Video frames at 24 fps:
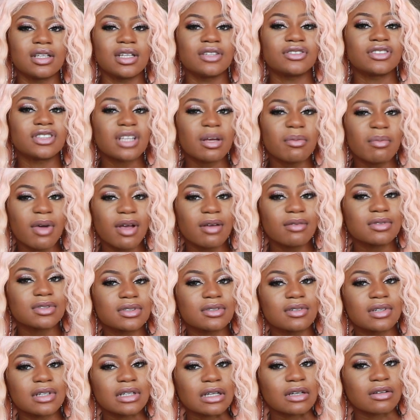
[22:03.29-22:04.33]
if somebody
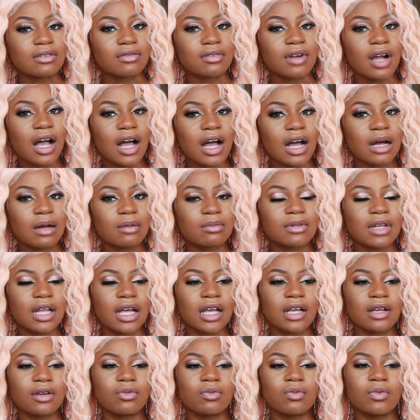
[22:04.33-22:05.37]
gonna get robbed,
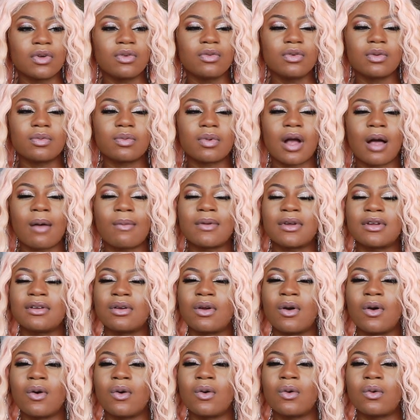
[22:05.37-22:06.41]
like, we would probably
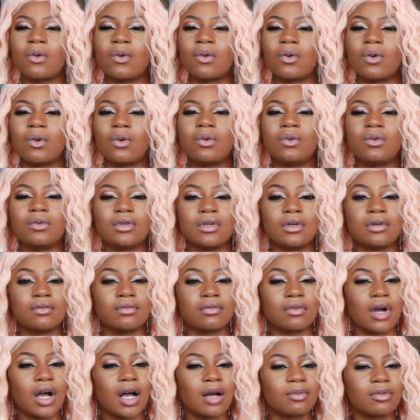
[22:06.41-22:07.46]
know who the
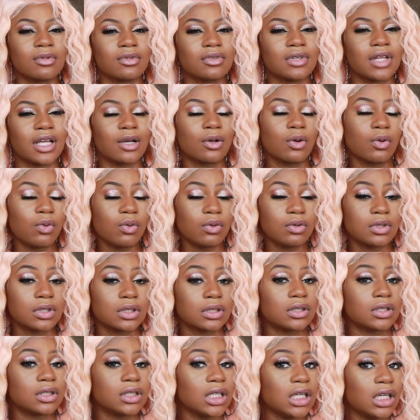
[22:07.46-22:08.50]
robber, like who
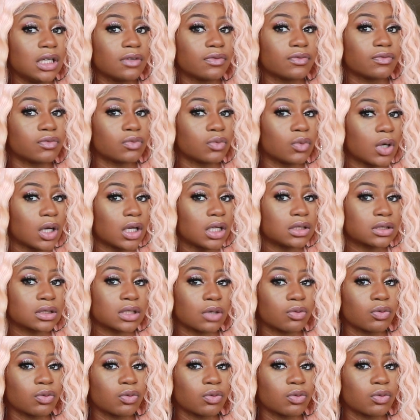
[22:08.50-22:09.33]
the thief was.